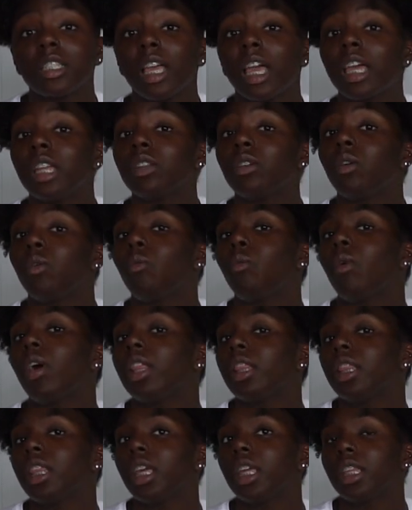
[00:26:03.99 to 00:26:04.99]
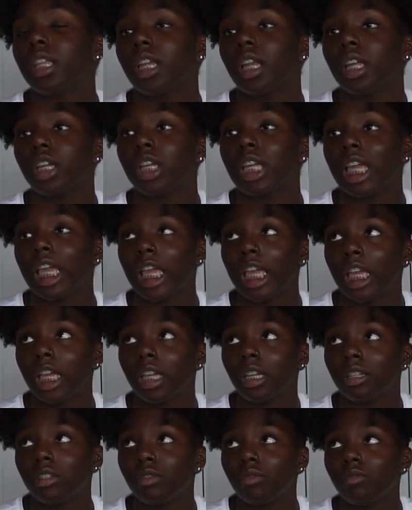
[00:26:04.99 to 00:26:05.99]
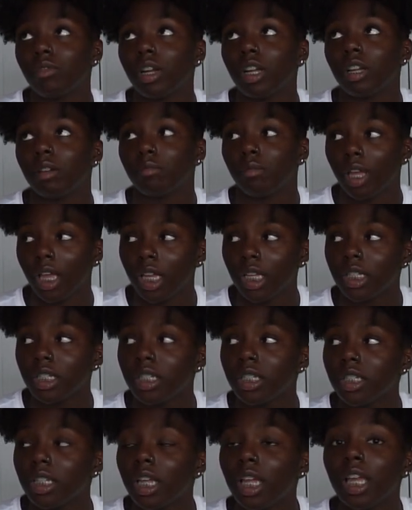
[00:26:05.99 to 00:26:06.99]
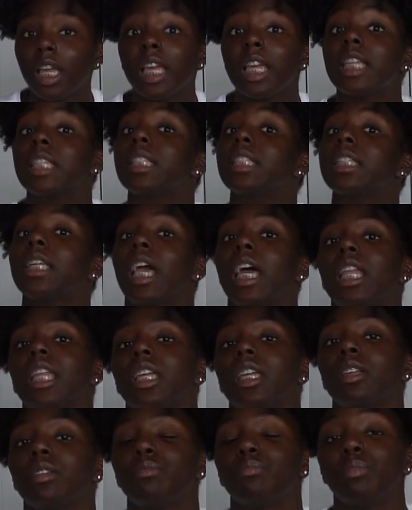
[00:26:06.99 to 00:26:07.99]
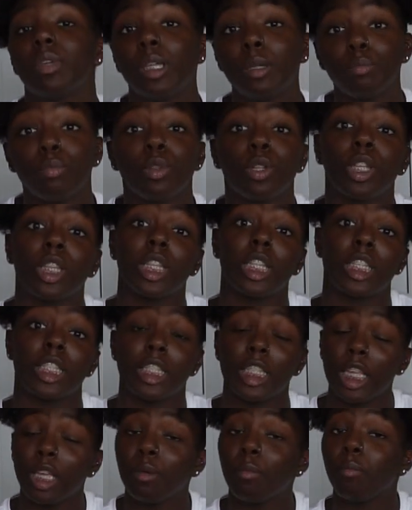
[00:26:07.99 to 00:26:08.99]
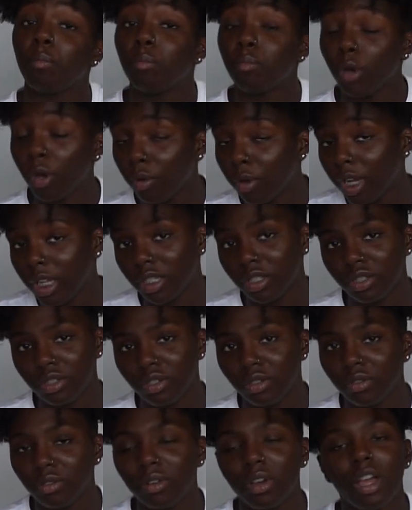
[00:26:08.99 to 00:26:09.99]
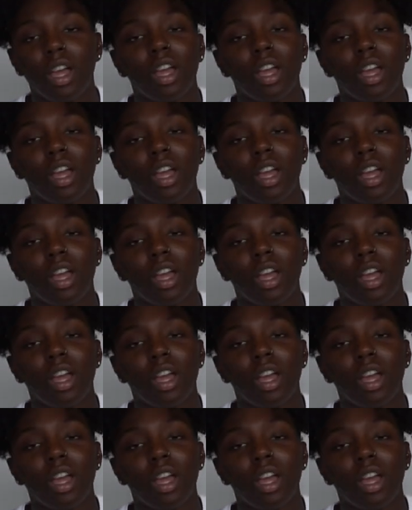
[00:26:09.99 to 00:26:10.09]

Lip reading: And one thing that I can recommend is getting people in the same boat as you.